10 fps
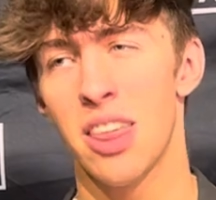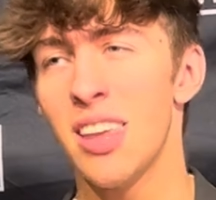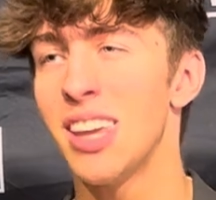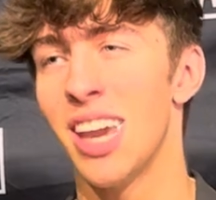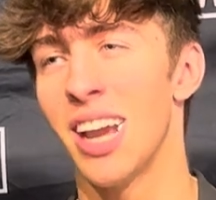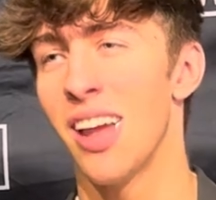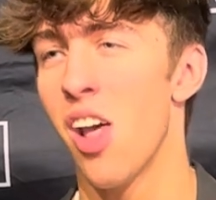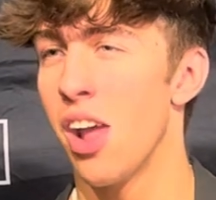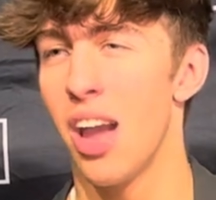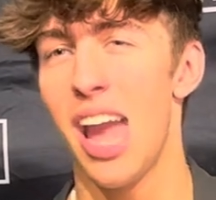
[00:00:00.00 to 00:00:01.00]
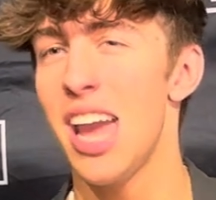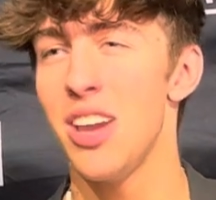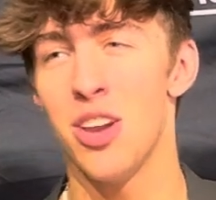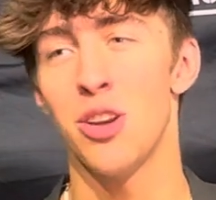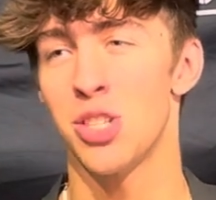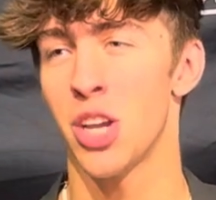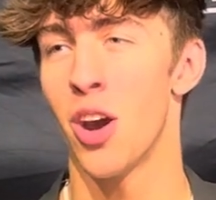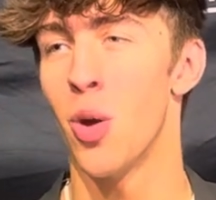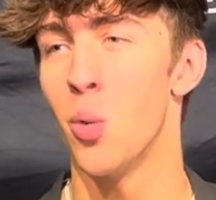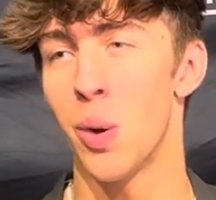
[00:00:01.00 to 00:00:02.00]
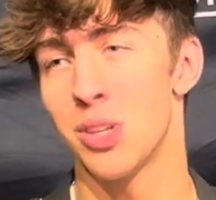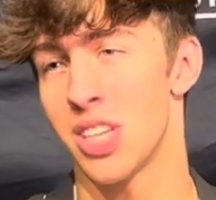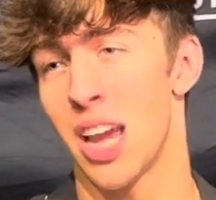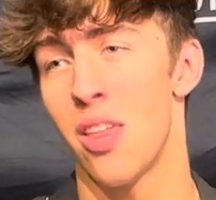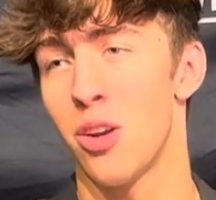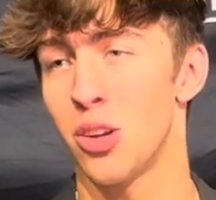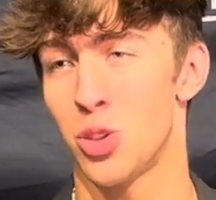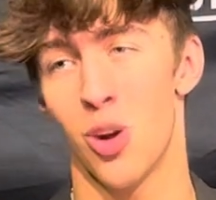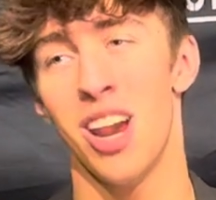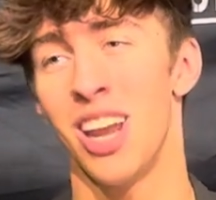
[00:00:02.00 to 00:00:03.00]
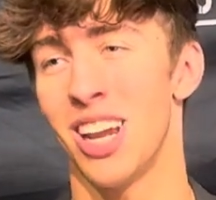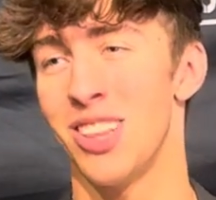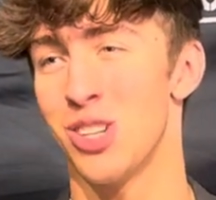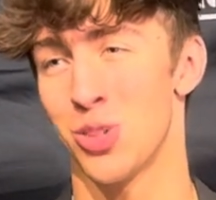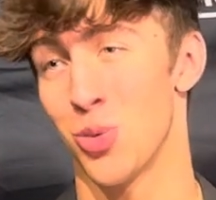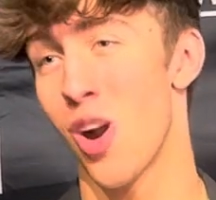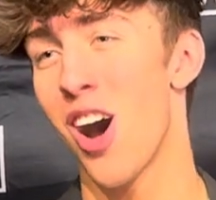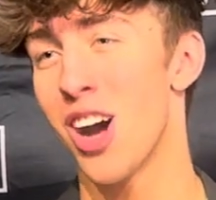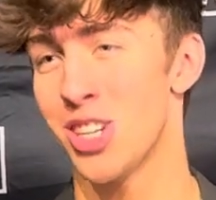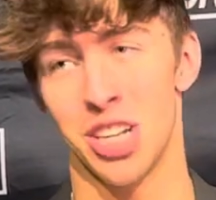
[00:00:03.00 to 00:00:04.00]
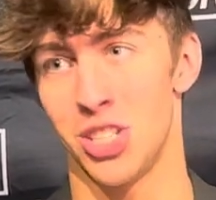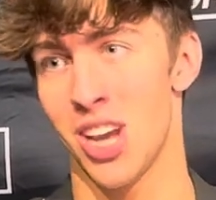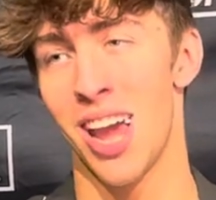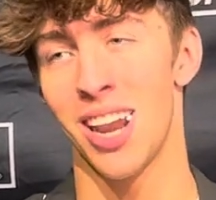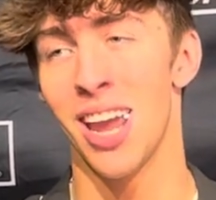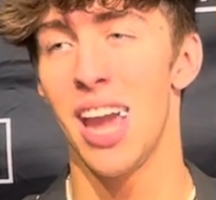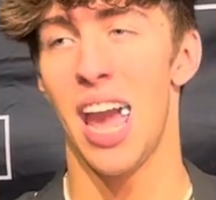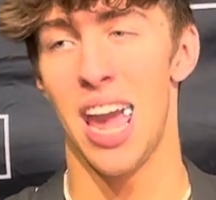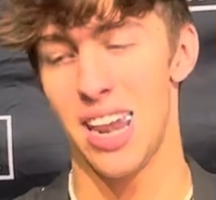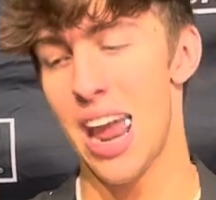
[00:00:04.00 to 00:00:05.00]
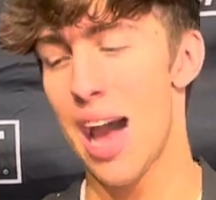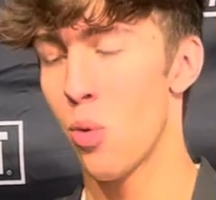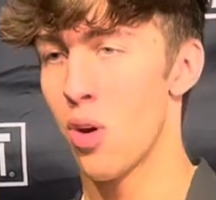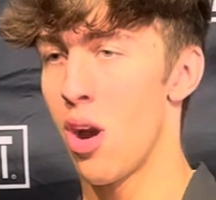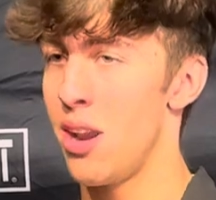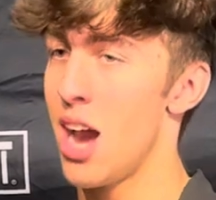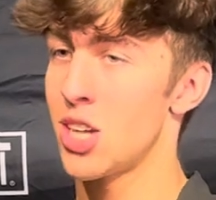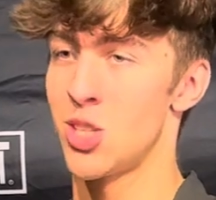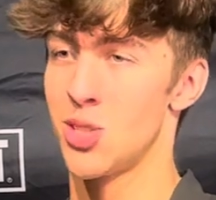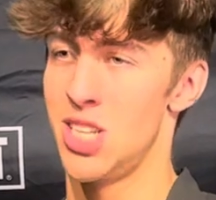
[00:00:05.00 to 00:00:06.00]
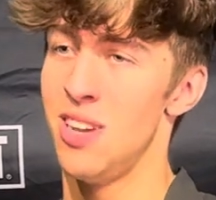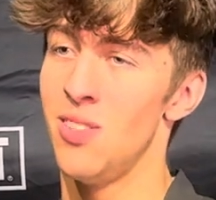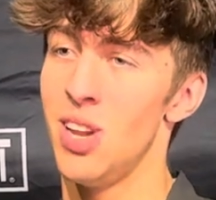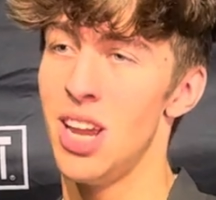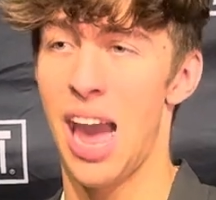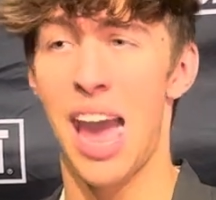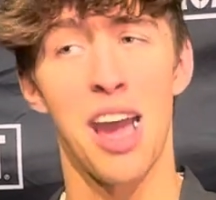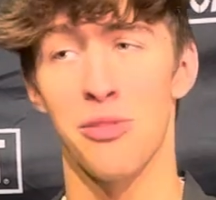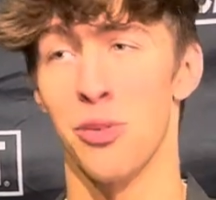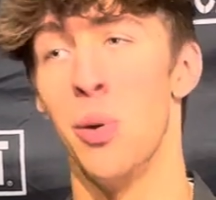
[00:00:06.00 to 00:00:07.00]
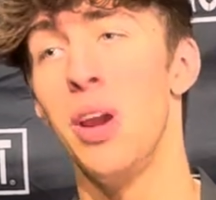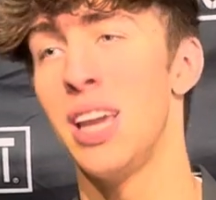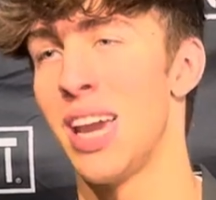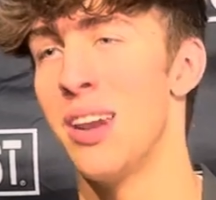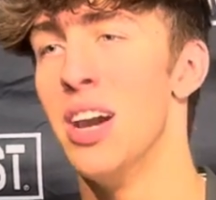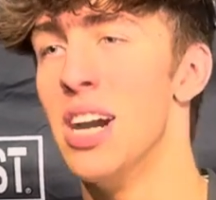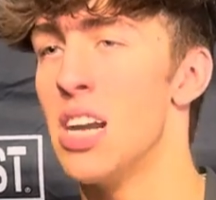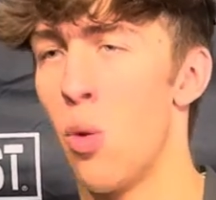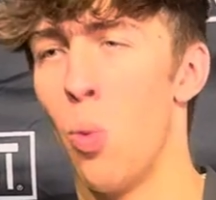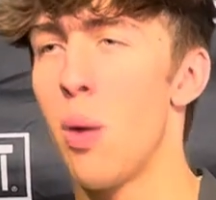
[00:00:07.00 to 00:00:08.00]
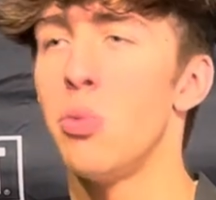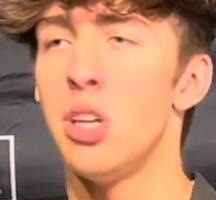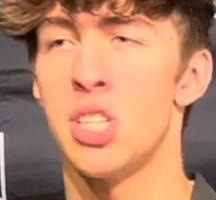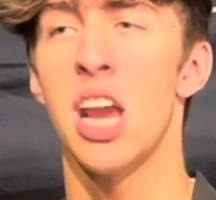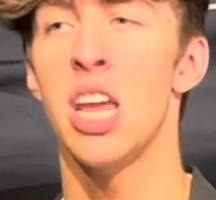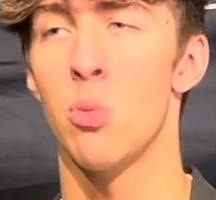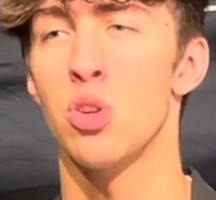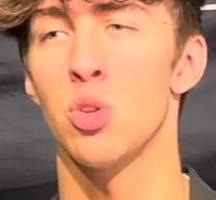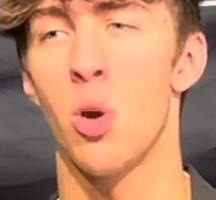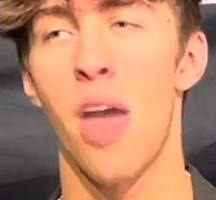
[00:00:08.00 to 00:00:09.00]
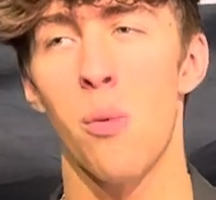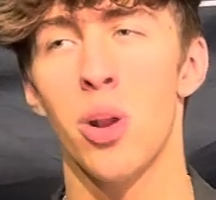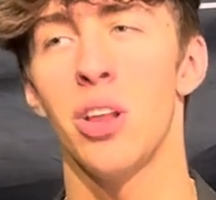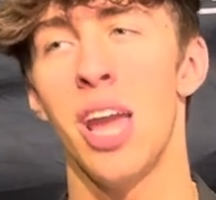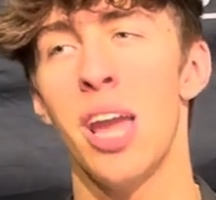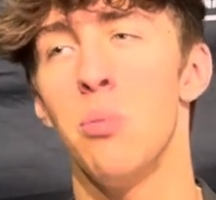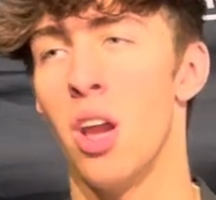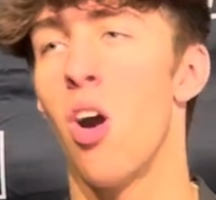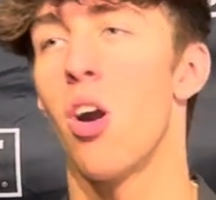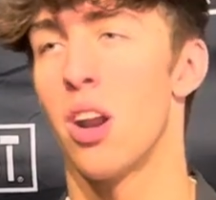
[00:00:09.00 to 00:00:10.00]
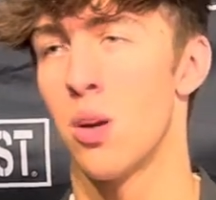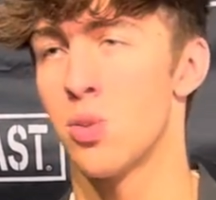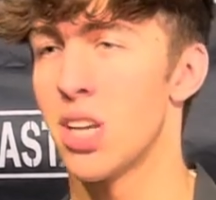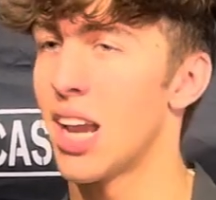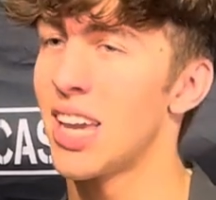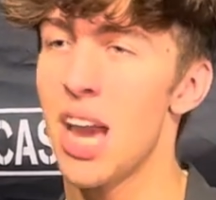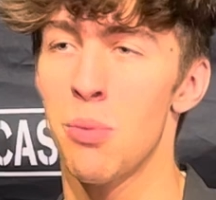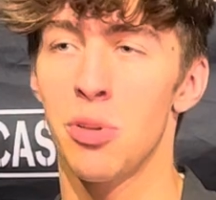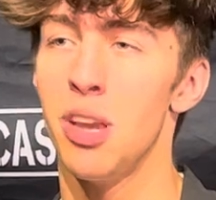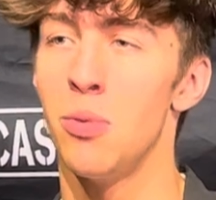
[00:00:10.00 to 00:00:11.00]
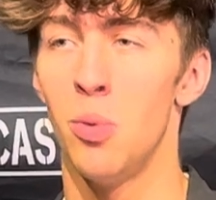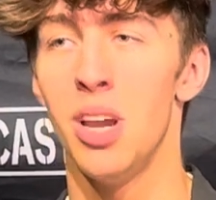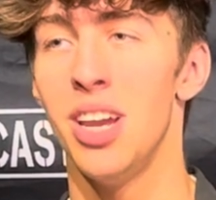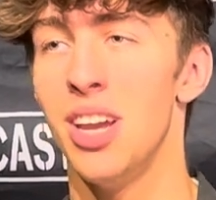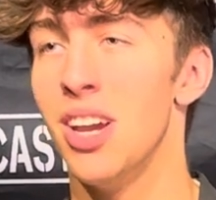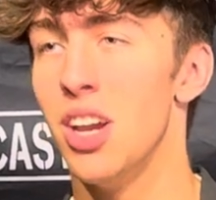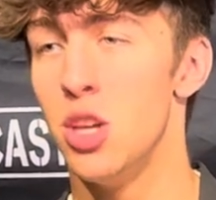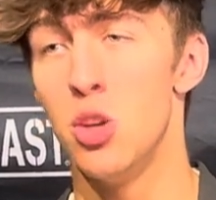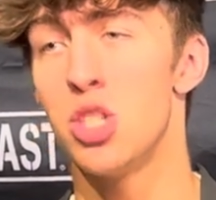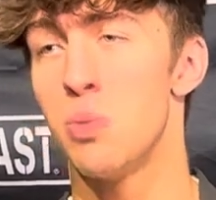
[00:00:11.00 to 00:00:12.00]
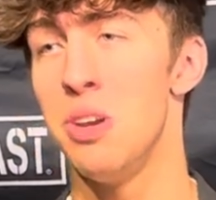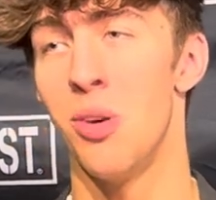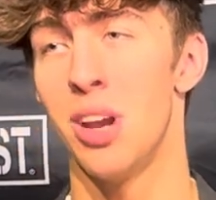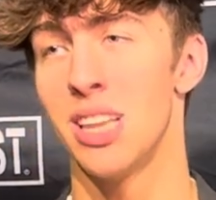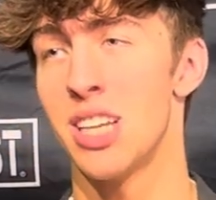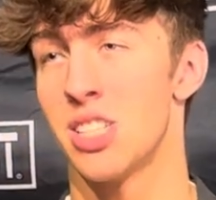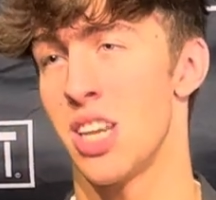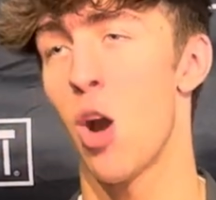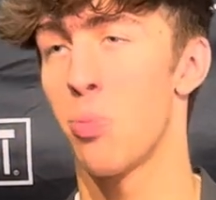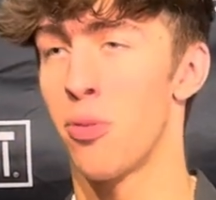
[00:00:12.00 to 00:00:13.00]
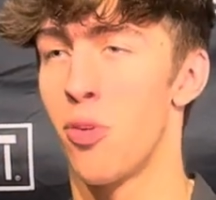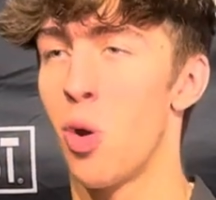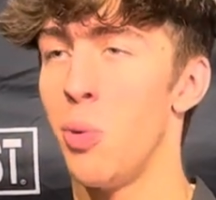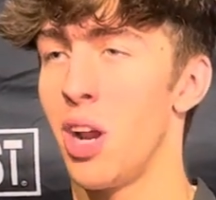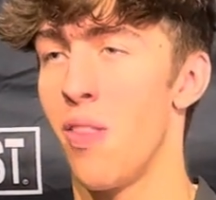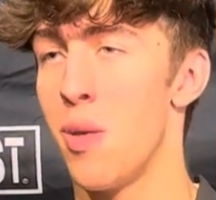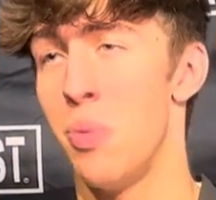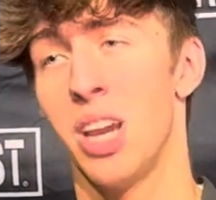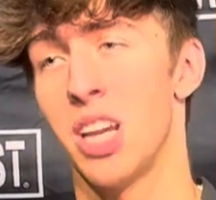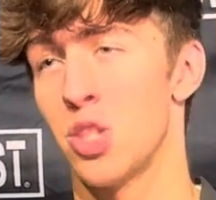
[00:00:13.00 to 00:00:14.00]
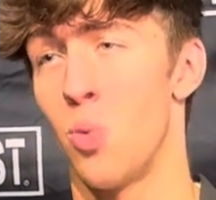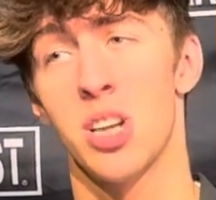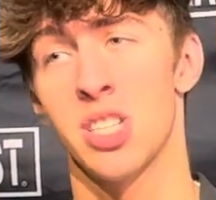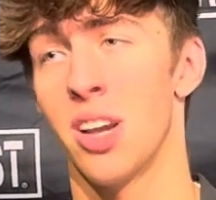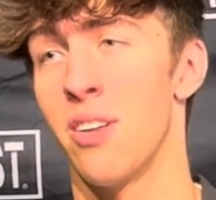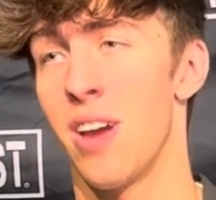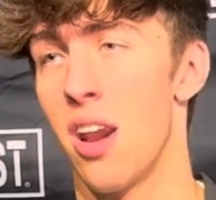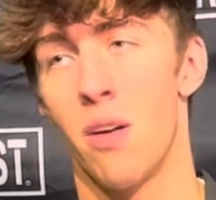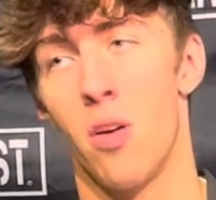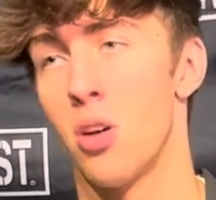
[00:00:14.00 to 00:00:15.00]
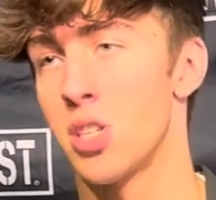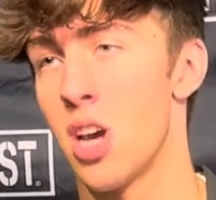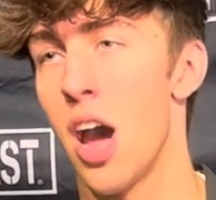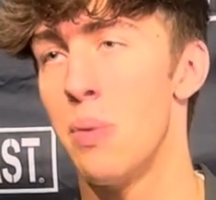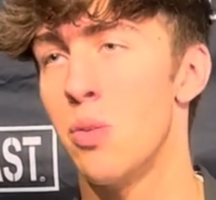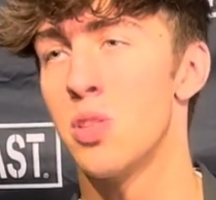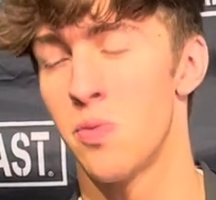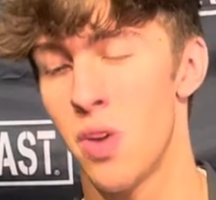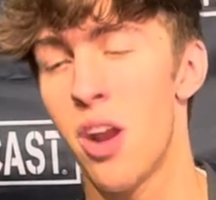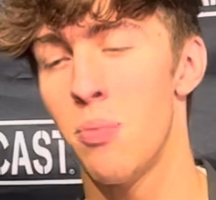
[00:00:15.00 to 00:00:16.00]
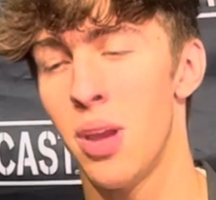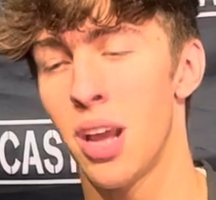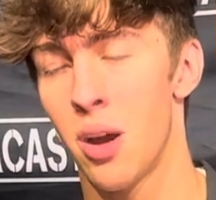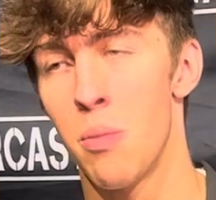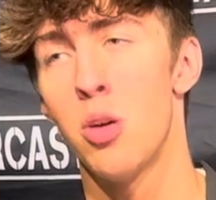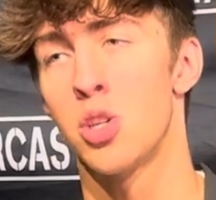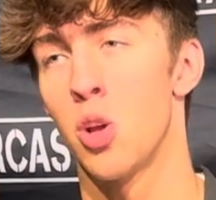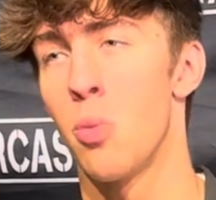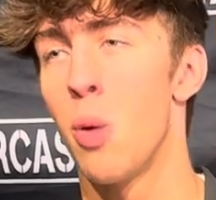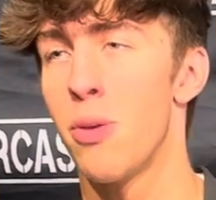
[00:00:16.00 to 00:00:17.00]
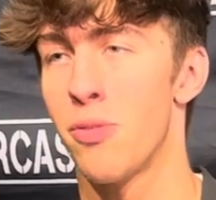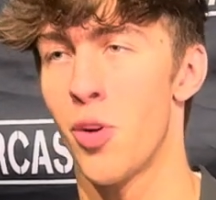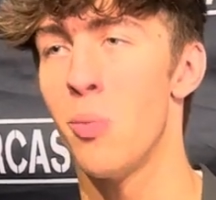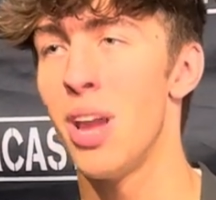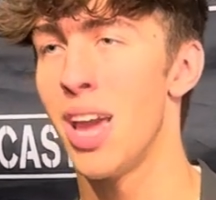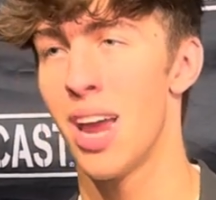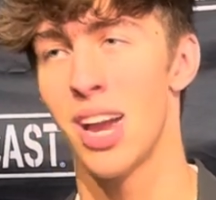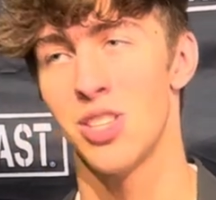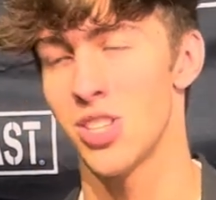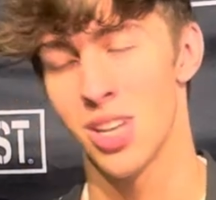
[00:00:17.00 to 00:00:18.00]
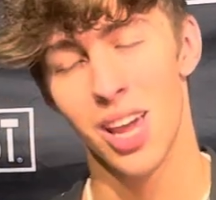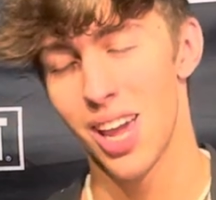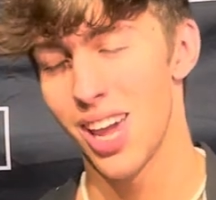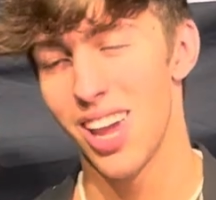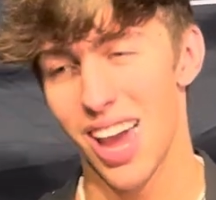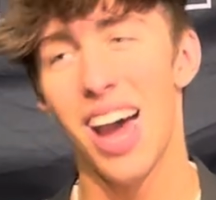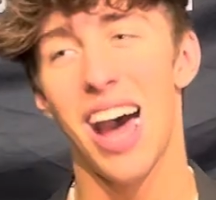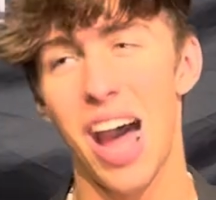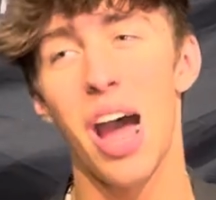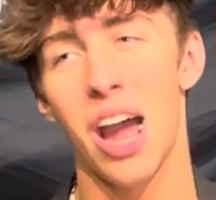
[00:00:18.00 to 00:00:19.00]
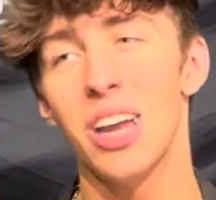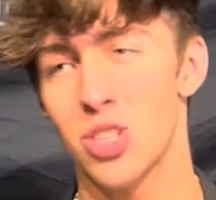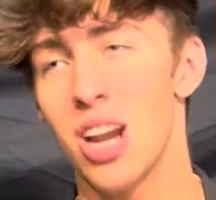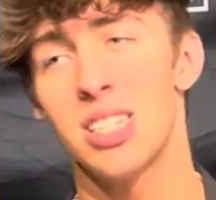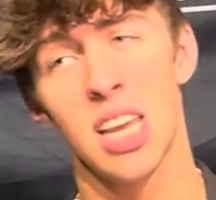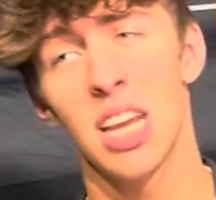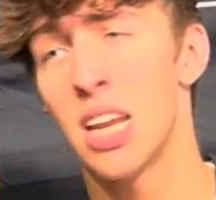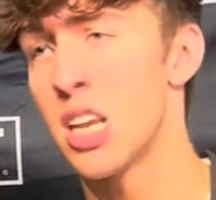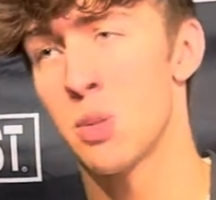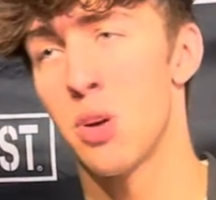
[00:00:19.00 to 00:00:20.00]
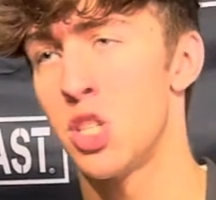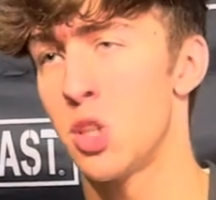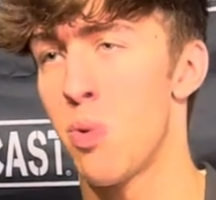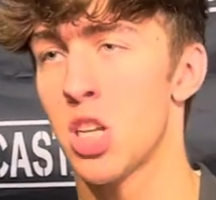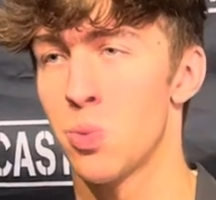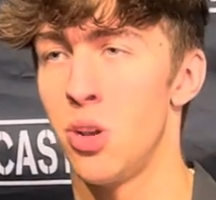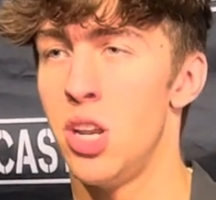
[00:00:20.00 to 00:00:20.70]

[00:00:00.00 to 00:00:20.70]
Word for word: thinking eight years ago we were together training in this garage in a shed and now we're on national tv every week and wembley stadium was one that really hit me hard i was like i can't believe we used to be doing this and now we're performing on the biggest wrestling event of all time it was a very big emotional moment for me and i just I, I try to take it in as much as possible.